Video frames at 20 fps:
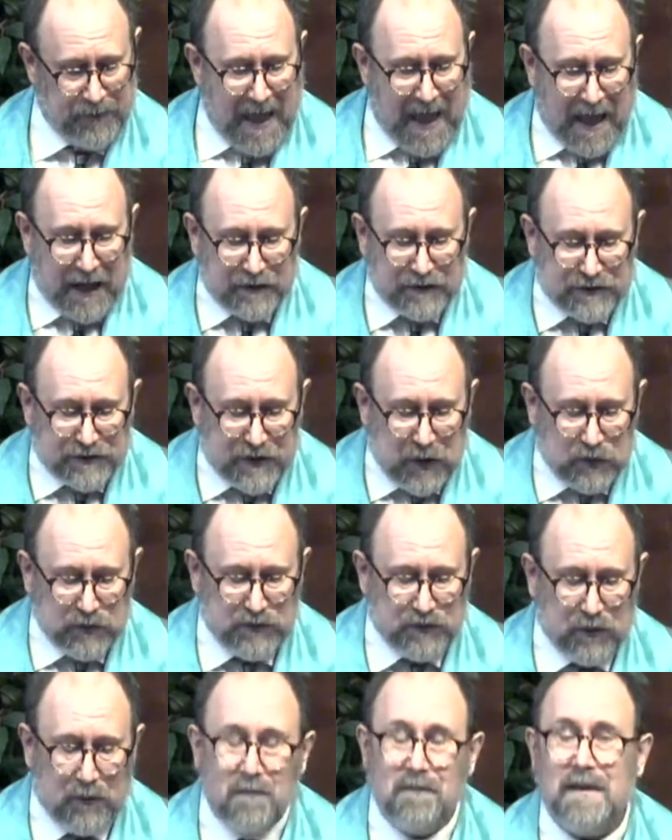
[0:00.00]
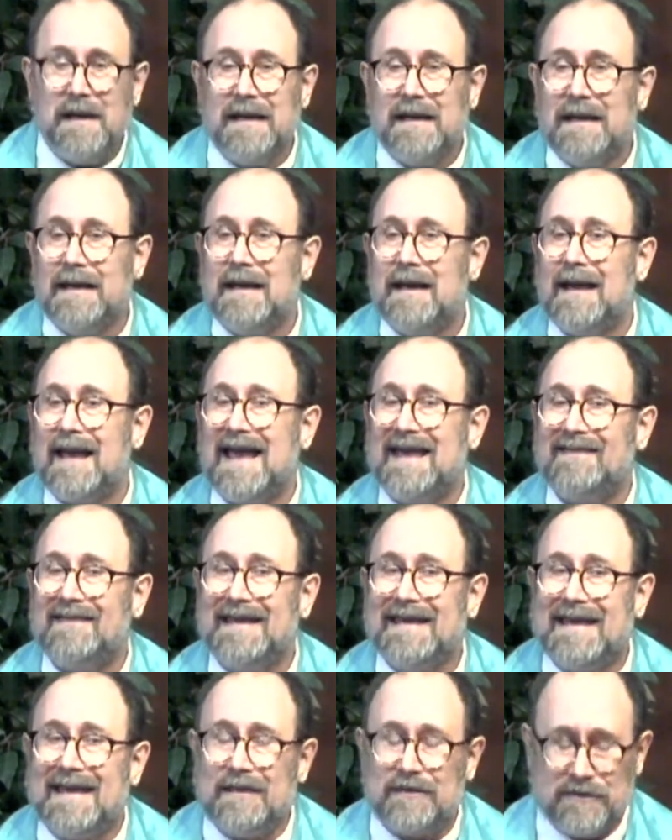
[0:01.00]
and social media and the
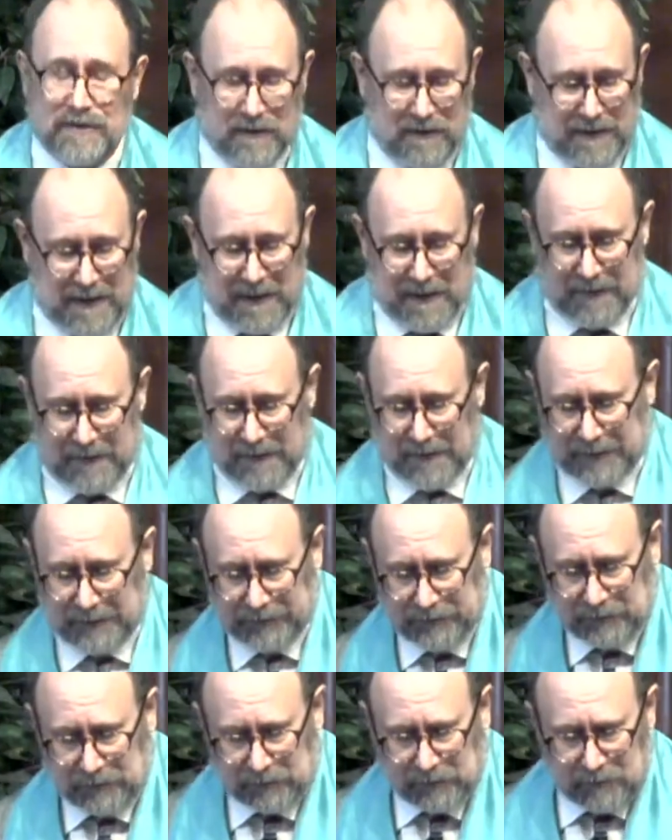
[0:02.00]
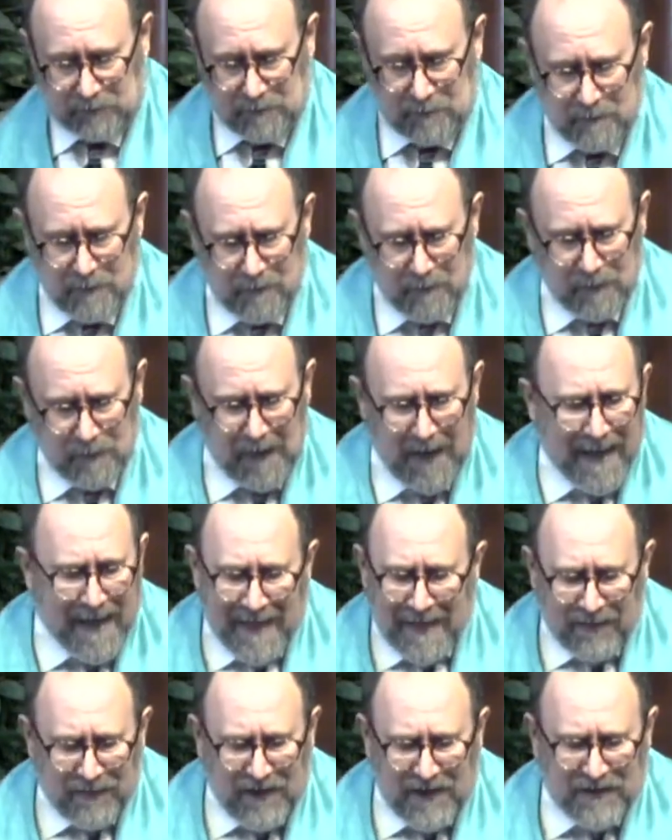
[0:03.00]
internet.
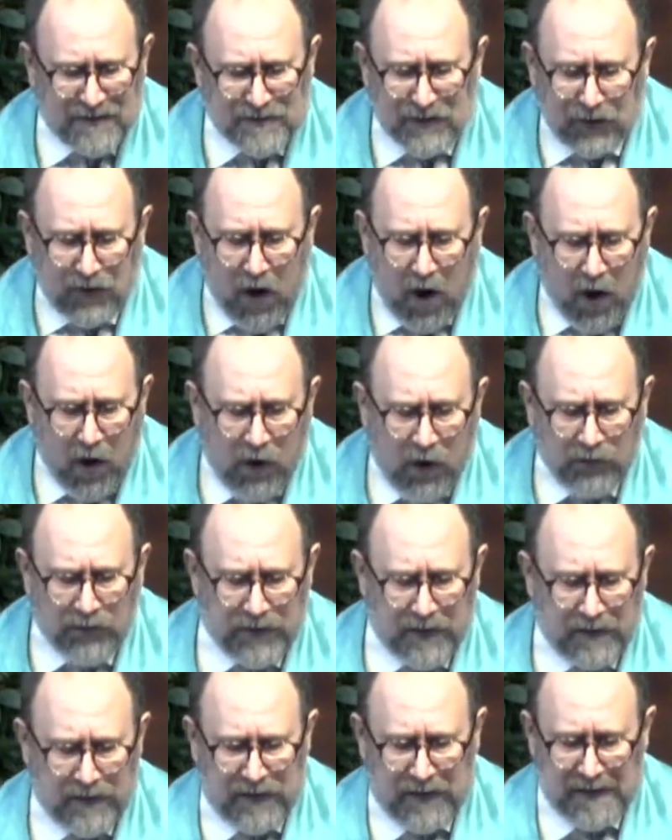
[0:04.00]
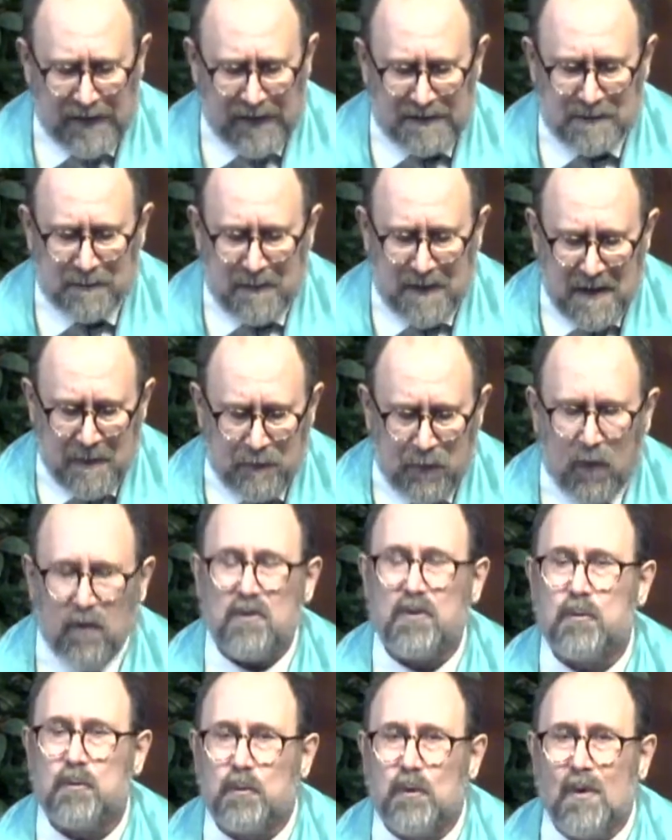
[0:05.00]
These are all the things people
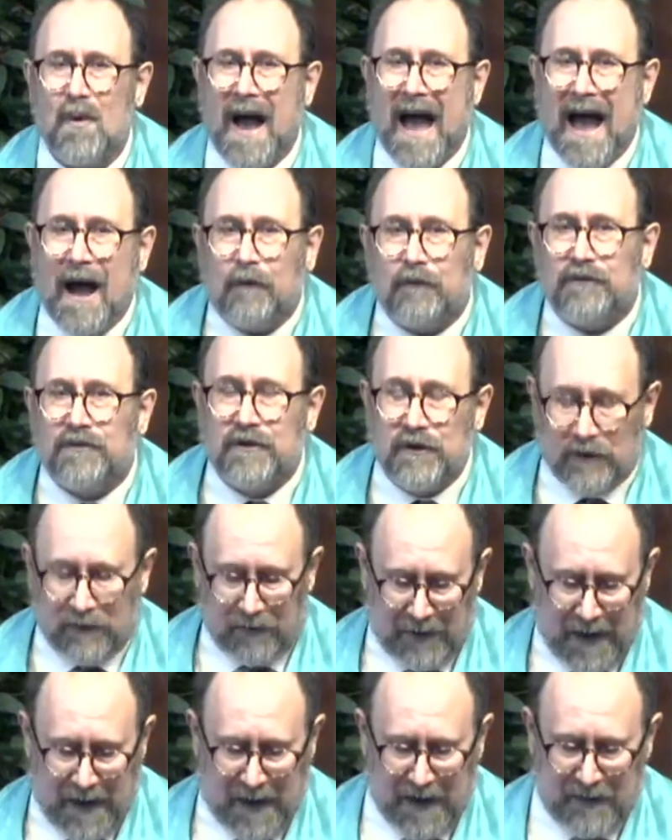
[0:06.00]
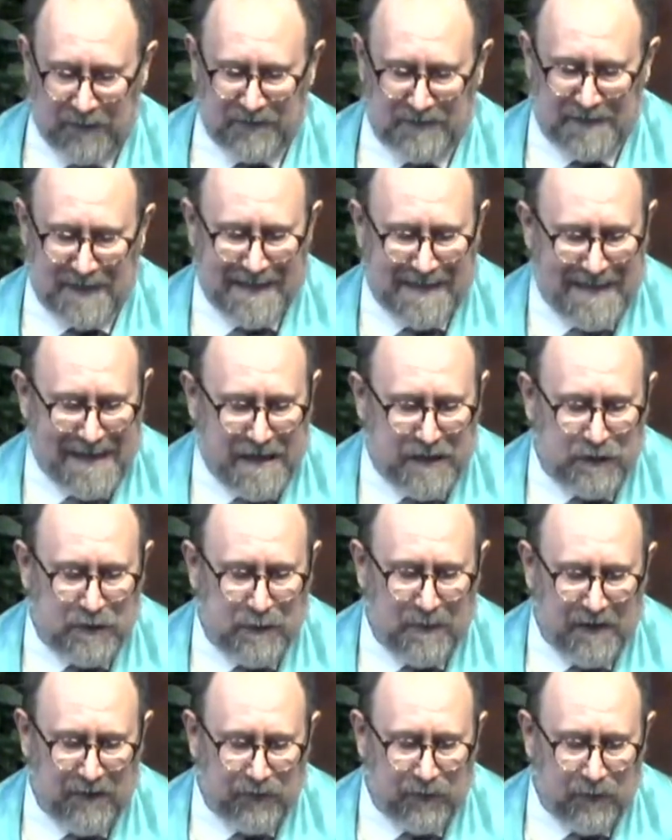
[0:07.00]
throughout their lives need to
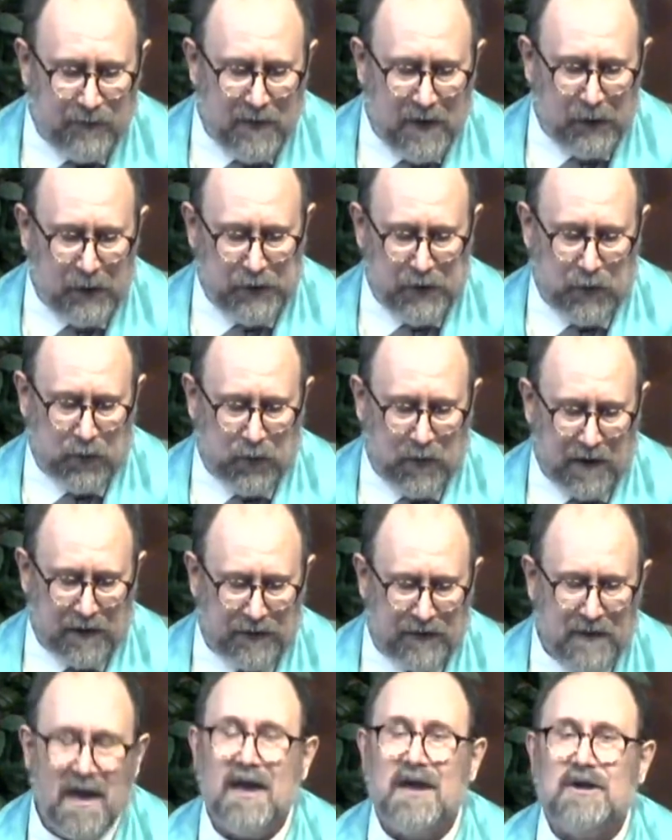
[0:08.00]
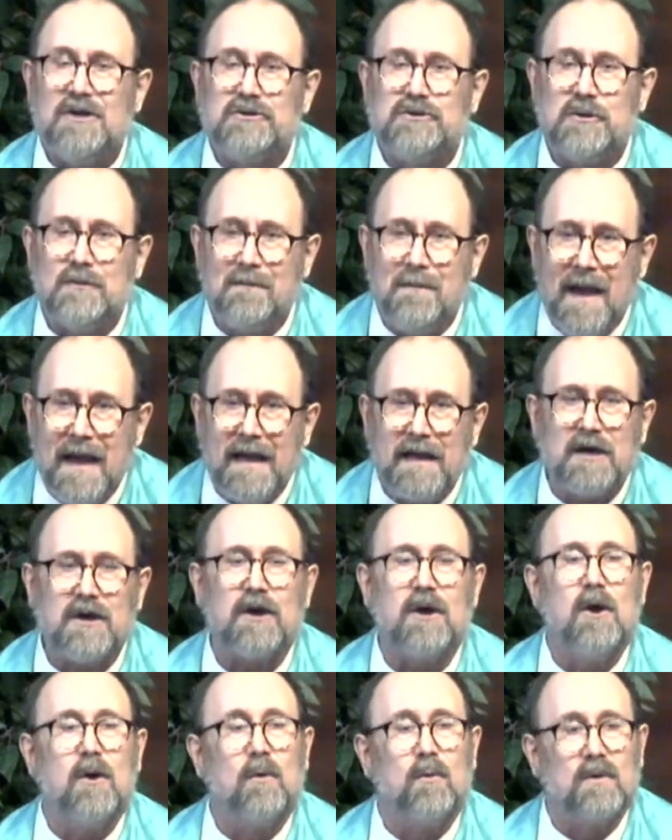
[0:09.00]
be familiar with to make
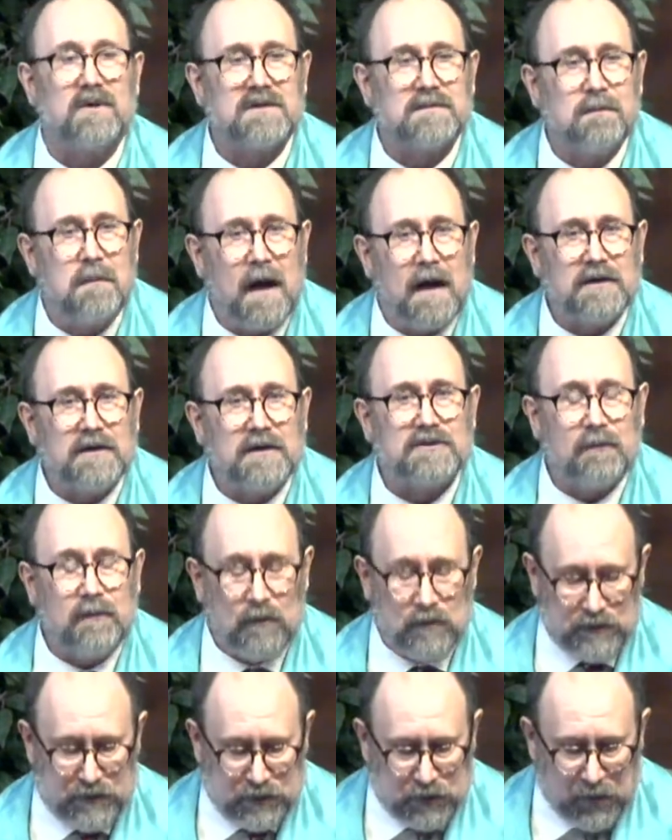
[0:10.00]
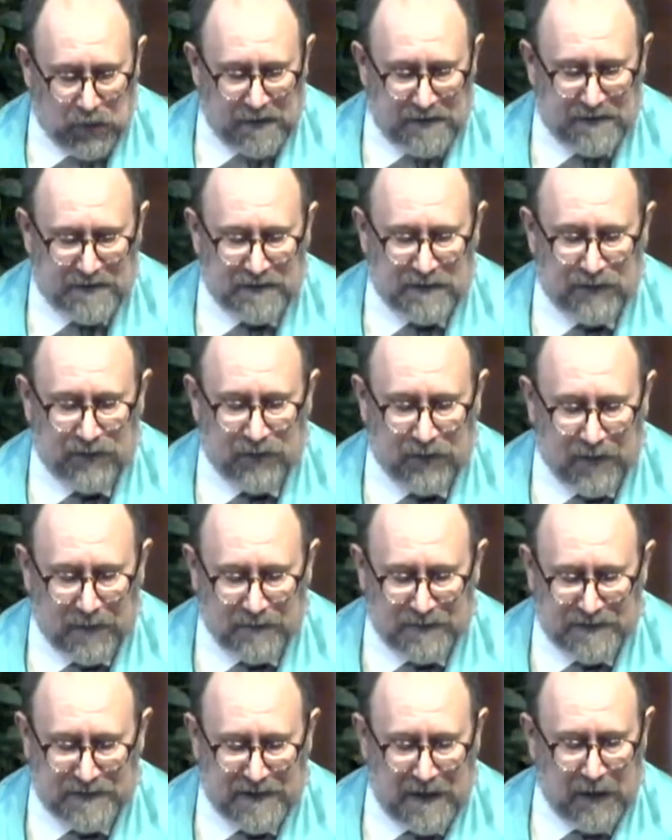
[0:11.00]
responsible choices for
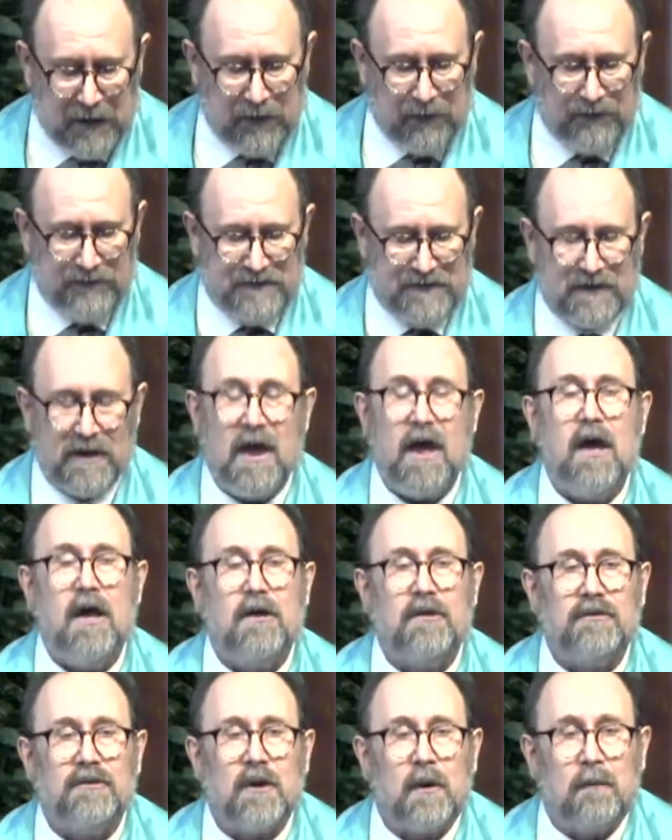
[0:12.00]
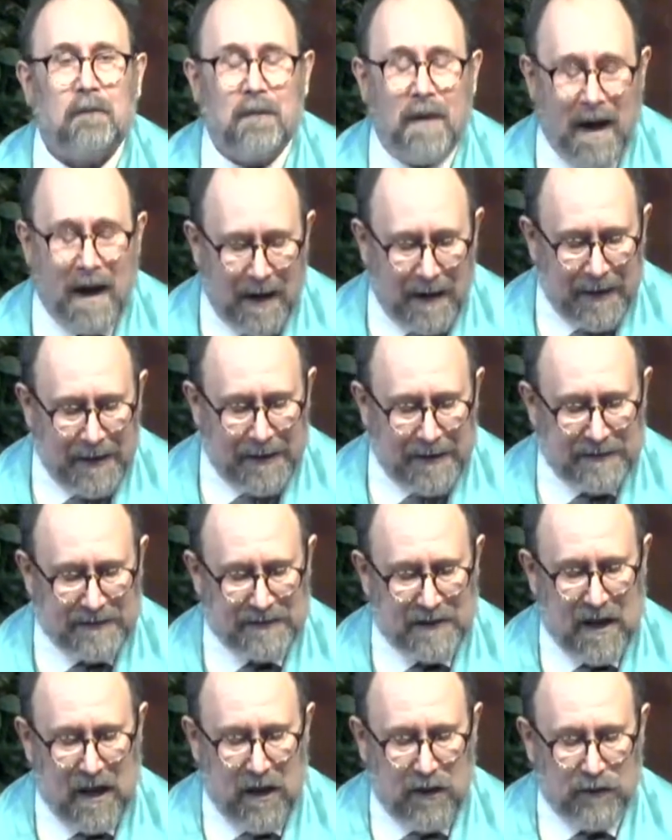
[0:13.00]
themselves, their bodies,
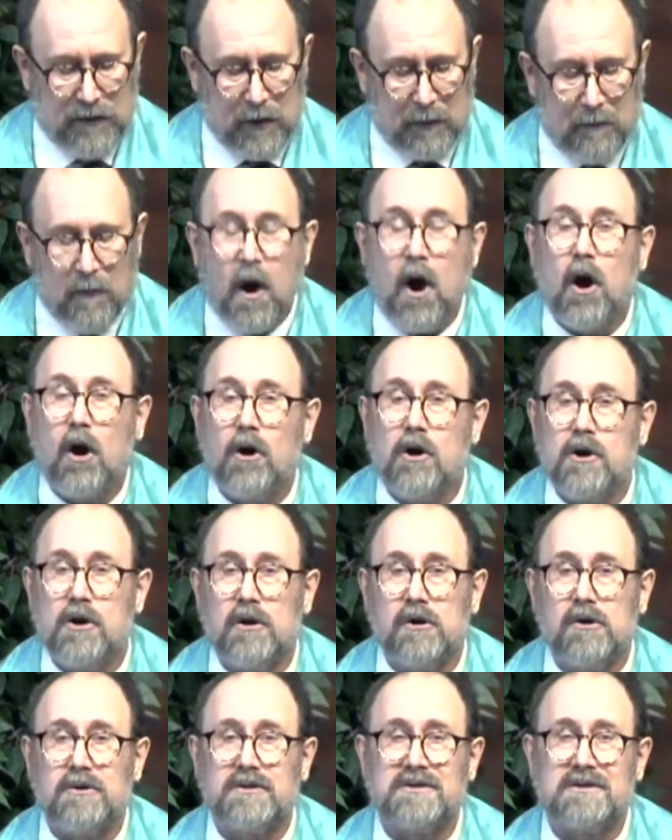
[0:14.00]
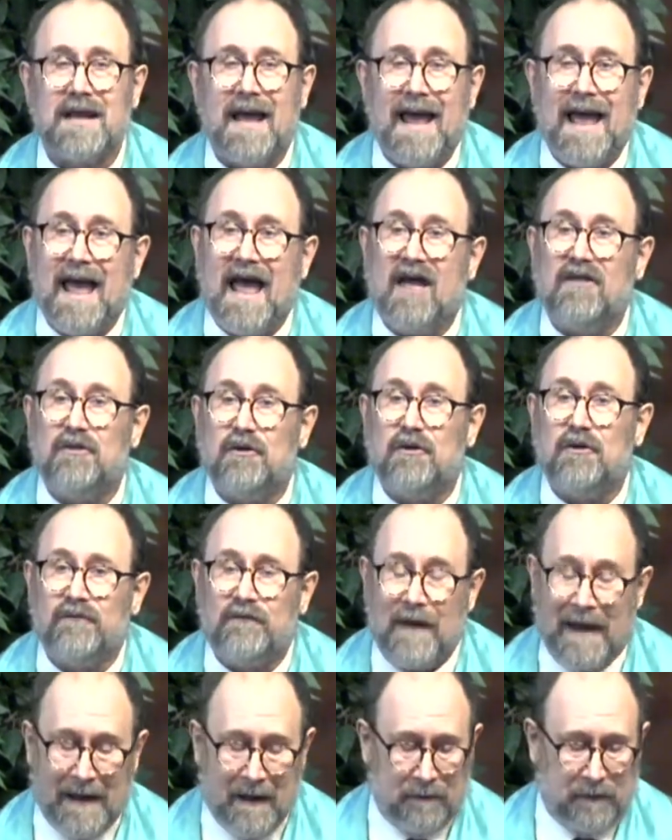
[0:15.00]
their partners, and their
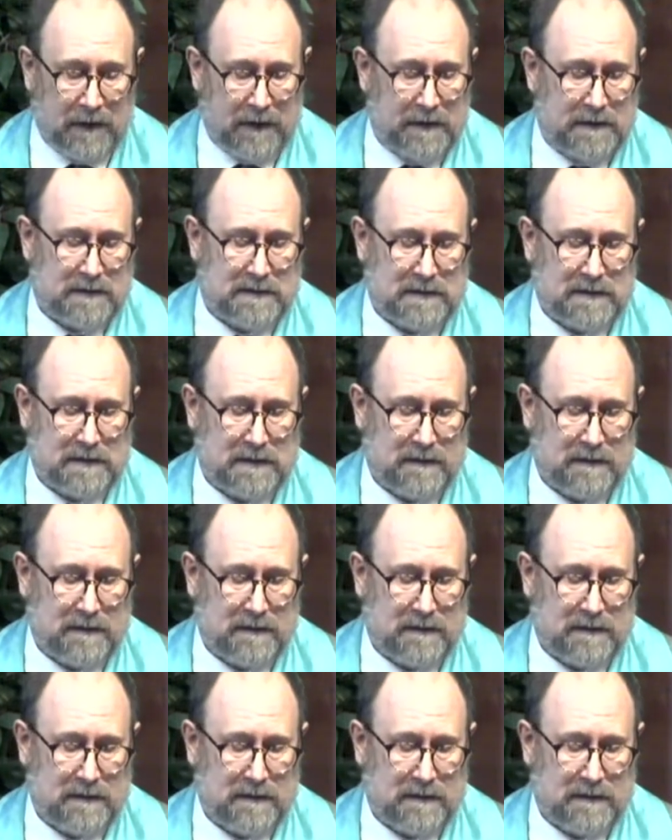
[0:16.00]
families.